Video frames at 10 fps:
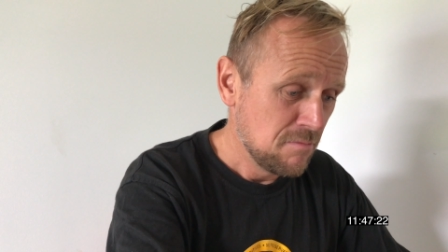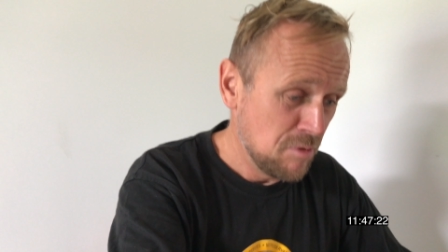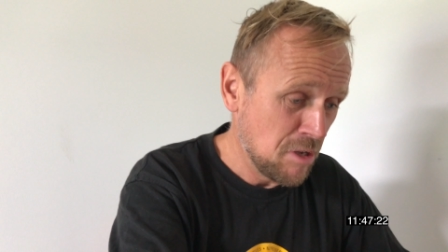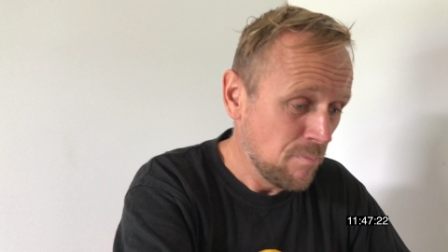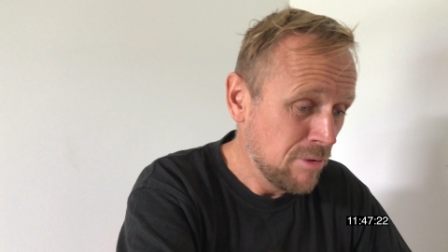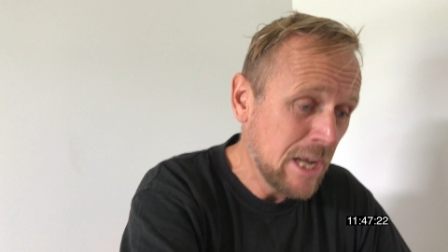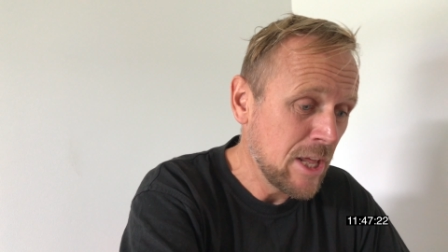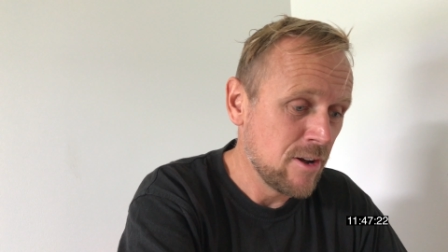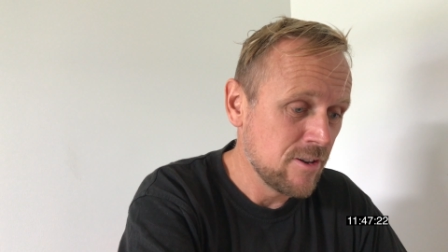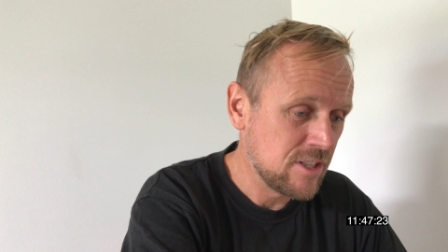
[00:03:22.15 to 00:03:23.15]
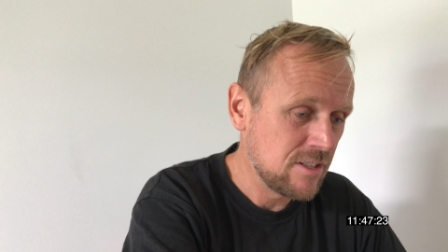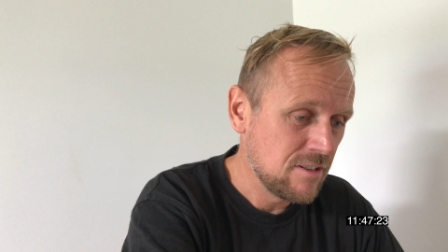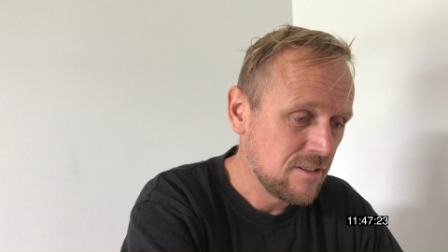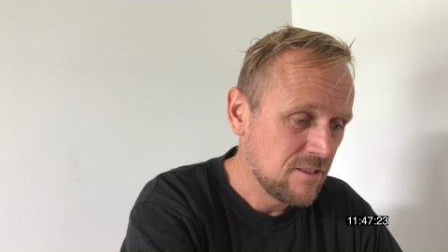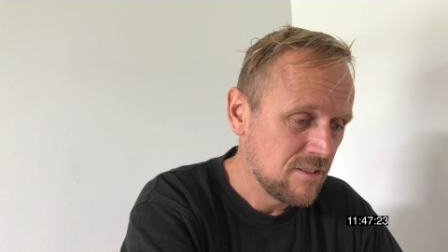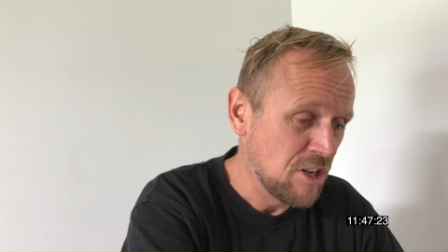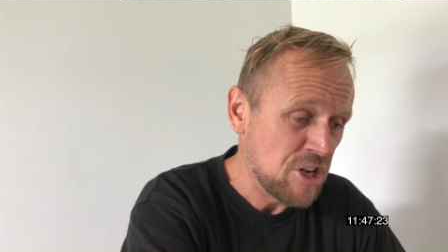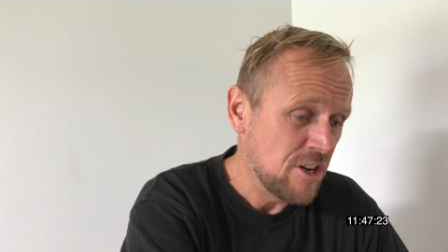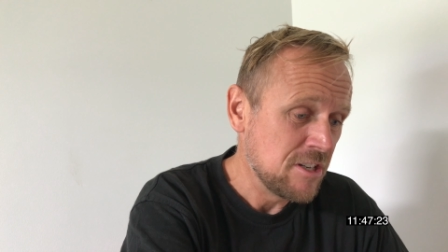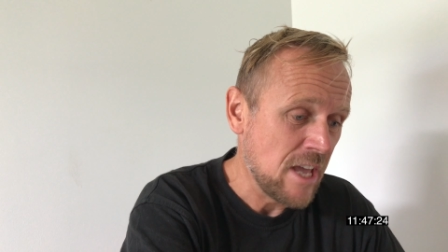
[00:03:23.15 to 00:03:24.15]
be completely honest, I
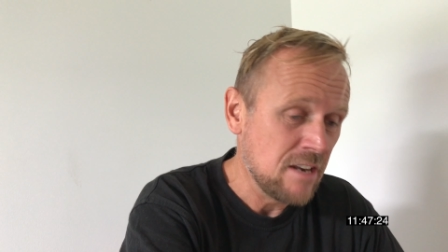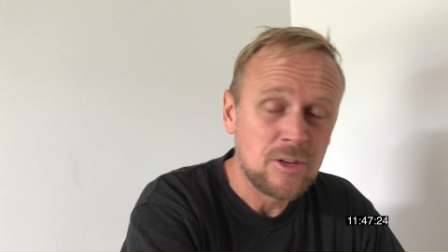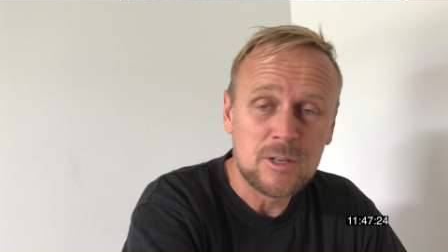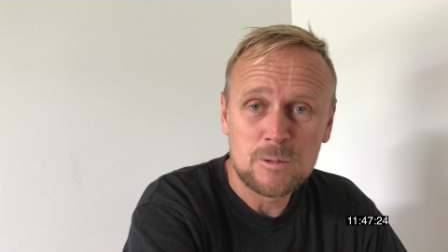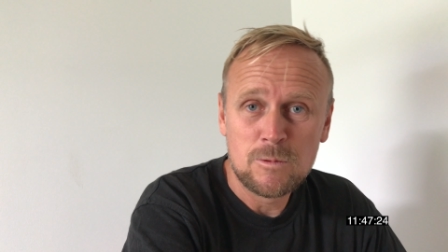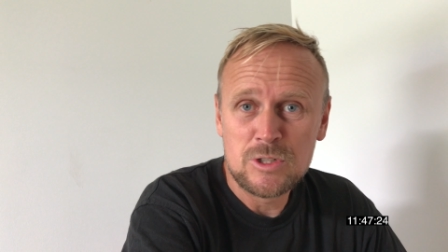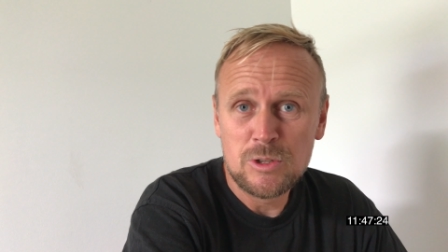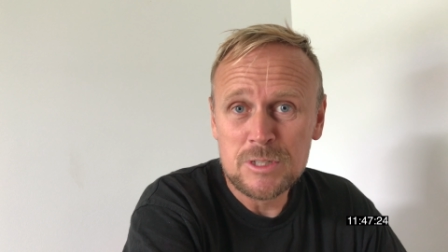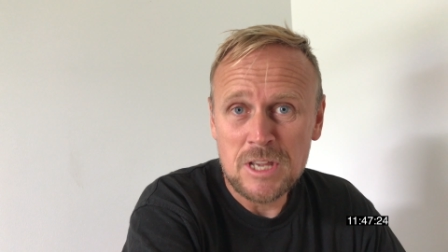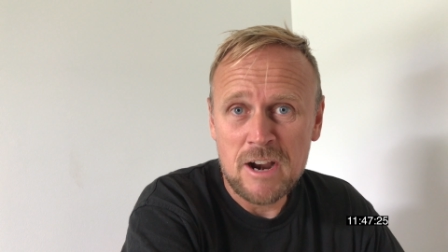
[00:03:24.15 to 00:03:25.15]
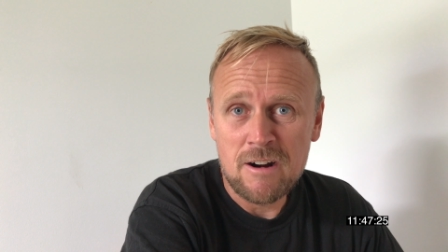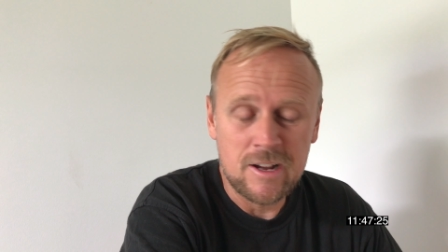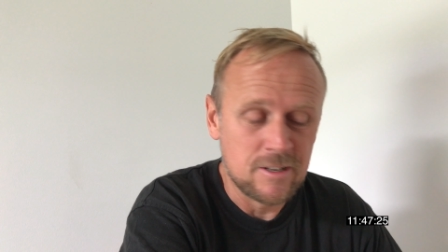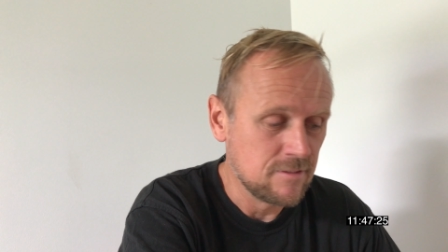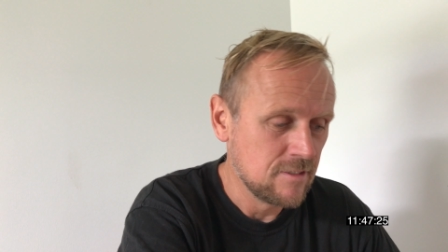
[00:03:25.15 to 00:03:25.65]
didn't attend because it was user error.